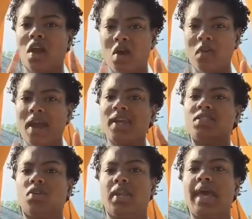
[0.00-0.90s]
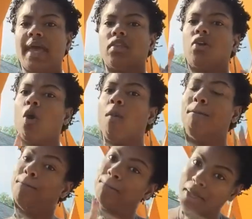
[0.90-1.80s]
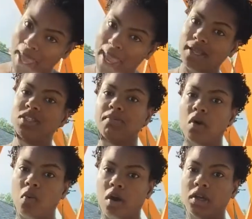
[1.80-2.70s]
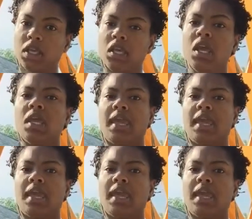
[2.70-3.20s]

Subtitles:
All right, so then I had to go back to Milwaukee